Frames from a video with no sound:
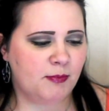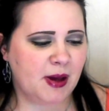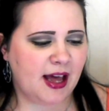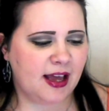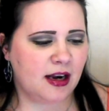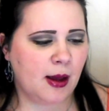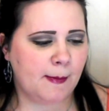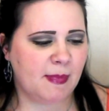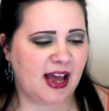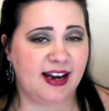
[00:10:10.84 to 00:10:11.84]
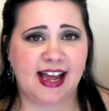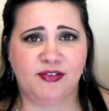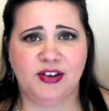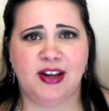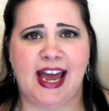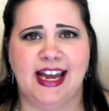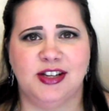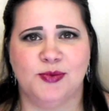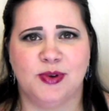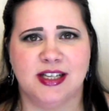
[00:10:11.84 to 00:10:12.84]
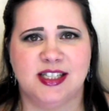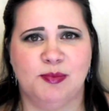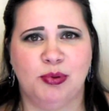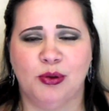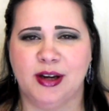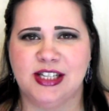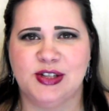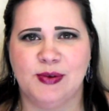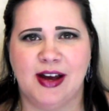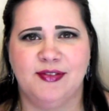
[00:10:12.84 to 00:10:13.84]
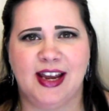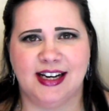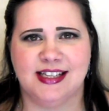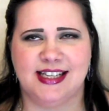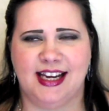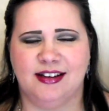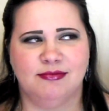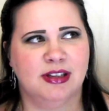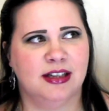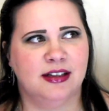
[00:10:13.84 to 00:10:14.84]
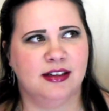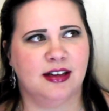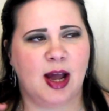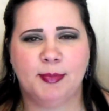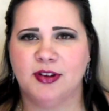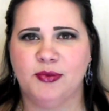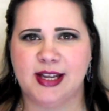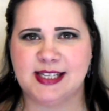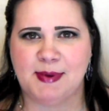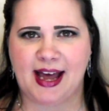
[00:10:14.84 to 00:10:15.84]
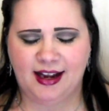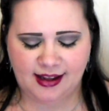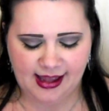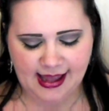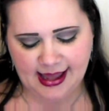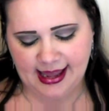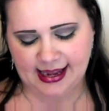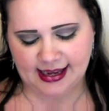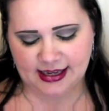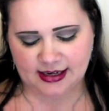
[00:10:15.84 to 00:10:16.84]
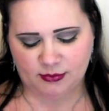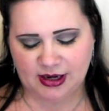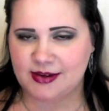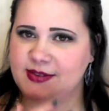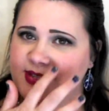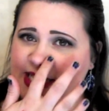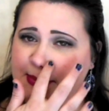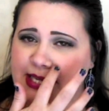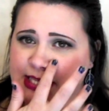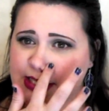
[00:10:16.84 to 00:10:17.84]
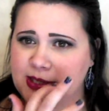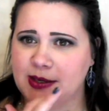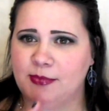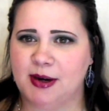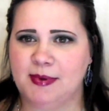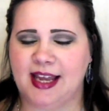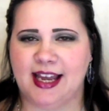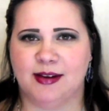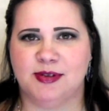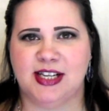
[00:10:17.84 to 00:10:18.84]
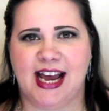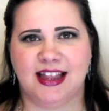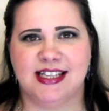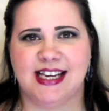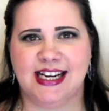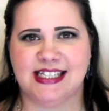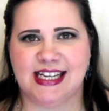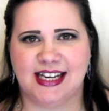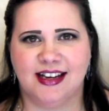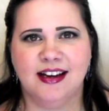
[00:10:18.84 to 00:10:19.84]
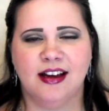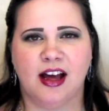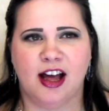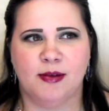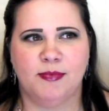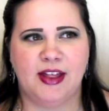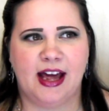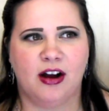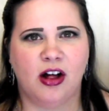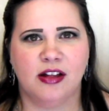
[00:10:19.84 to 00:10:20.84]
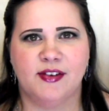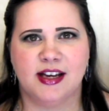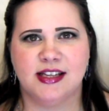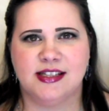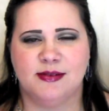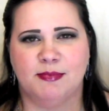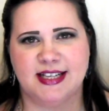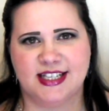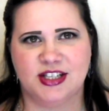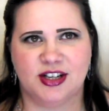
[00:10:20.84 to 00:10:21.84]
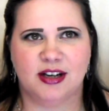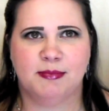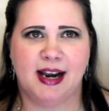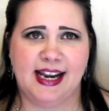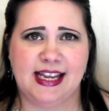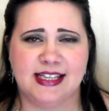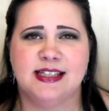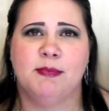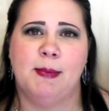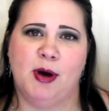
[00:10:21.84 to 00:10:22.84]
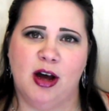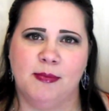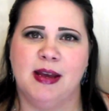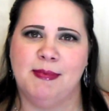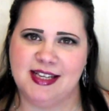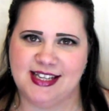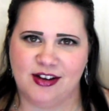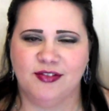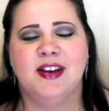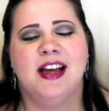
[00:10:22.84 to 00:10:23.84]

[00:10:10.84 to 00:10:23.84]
but my nephew Gage was deployed to Afghanistan a couple of weeks back, and when I was visiting my sister in Birmingham, she had this idea that all of us, my sister, my niece, my mom, and myself,